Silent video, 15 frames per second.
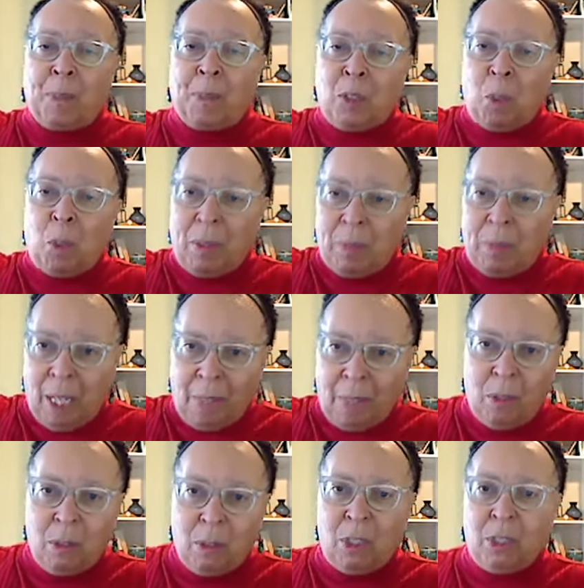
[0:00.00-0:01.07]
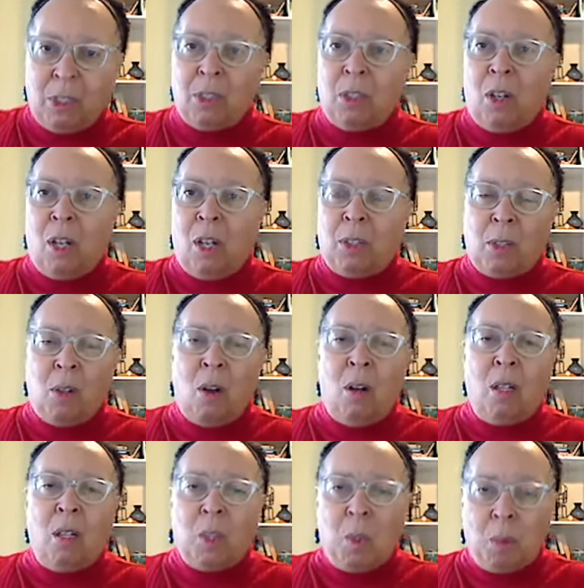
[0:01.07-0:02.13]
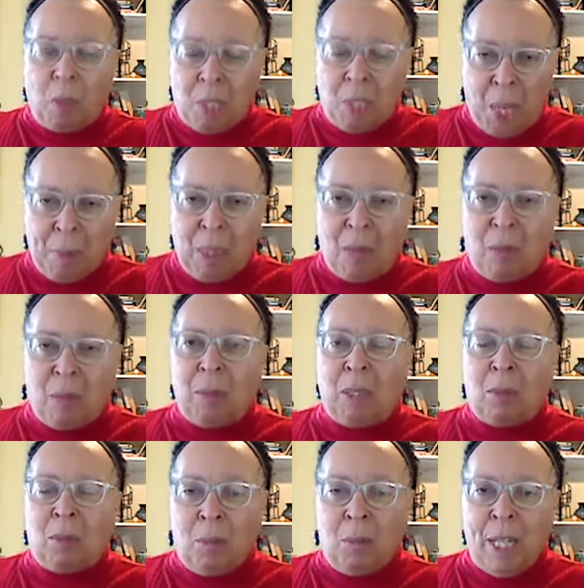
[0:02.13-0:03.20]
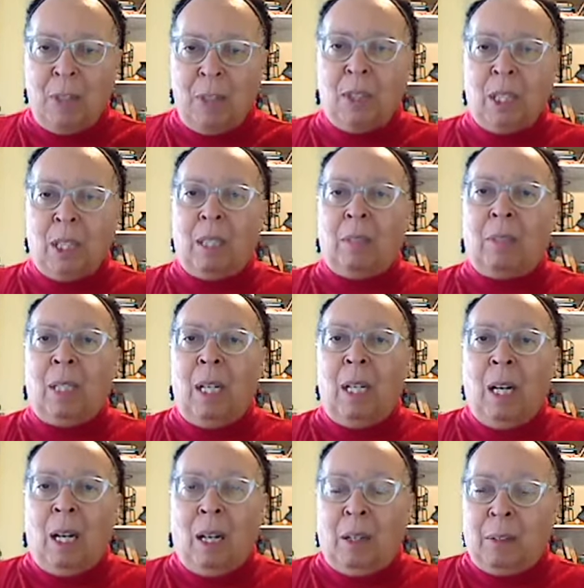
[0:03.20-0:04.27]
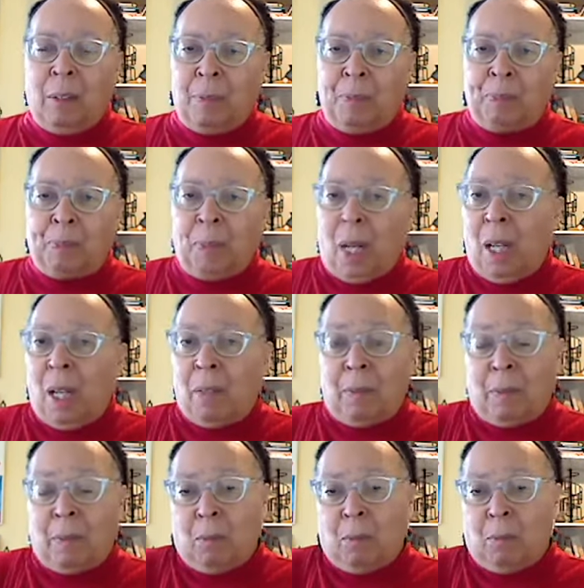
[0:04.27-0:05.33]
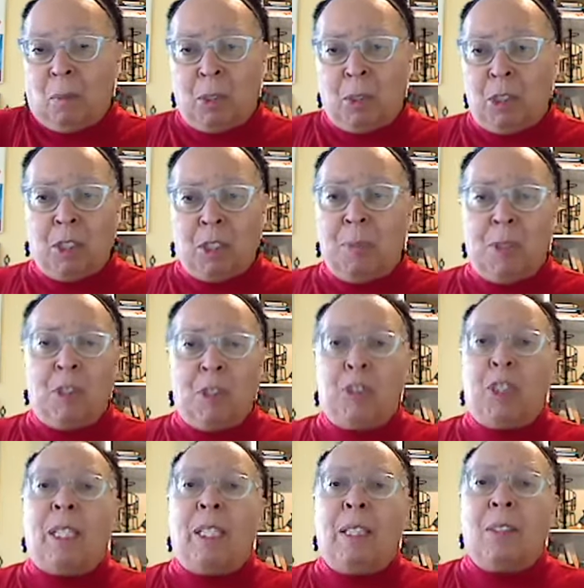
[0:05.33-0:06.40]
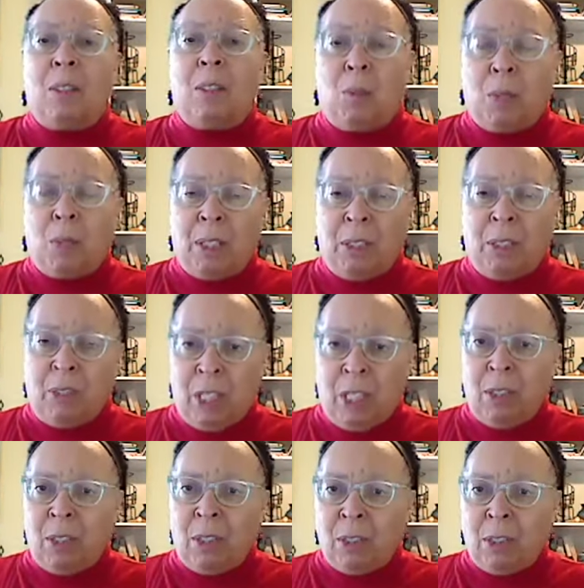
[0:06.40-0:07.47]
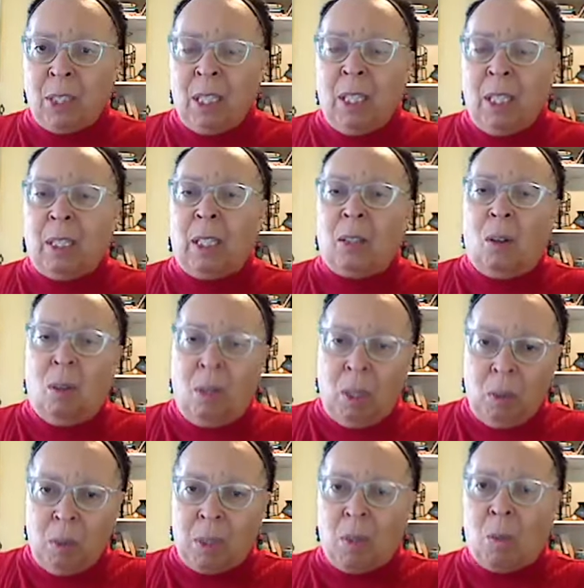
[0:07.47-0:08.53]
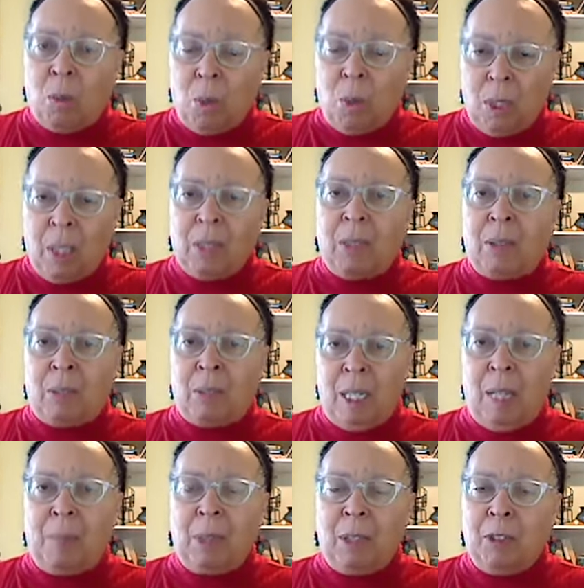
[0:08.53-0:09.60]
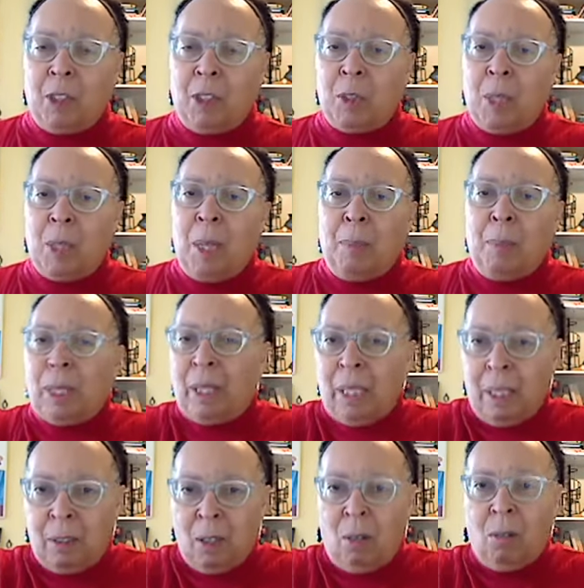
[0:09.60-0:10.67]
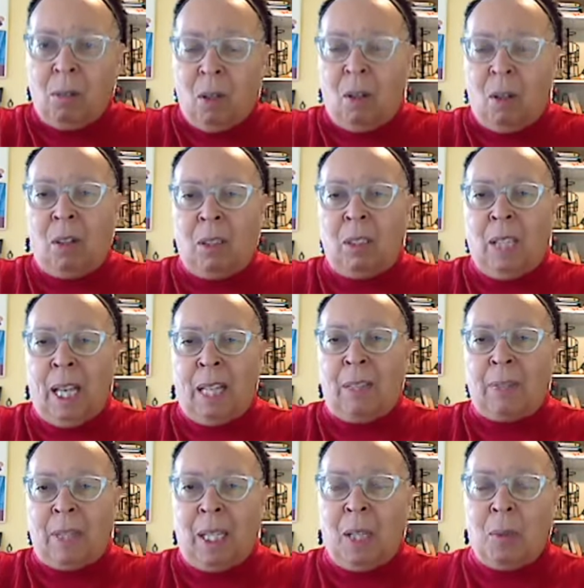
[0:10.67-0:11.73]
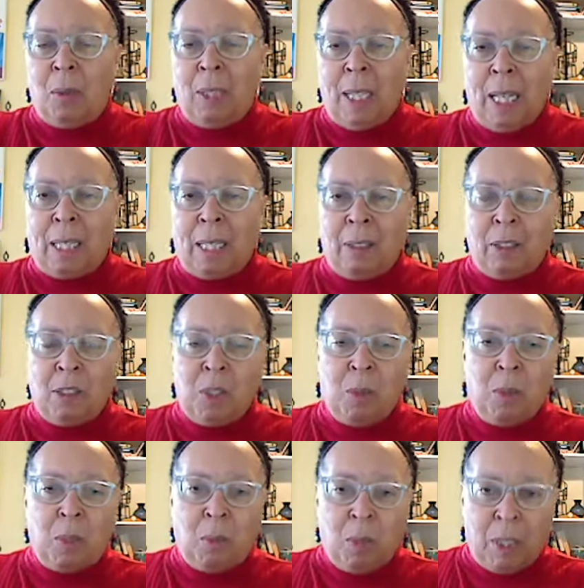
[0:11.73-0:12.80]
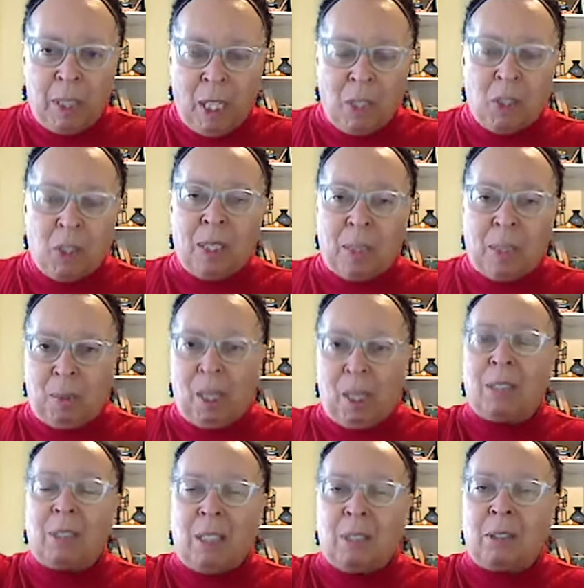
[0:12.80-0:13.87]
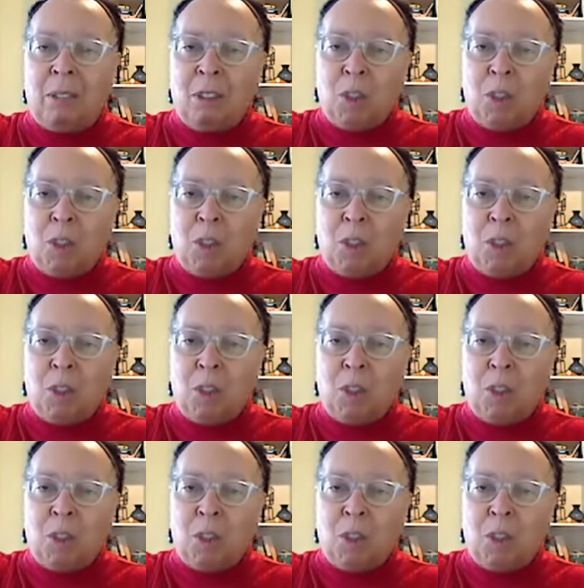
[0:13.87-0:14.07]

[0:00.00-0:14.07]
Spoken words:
So we've got folks on the call who are coming from a range of systems and settings and organizations that all want to work on those competencies, but they don't all have equal access to a credentialing process.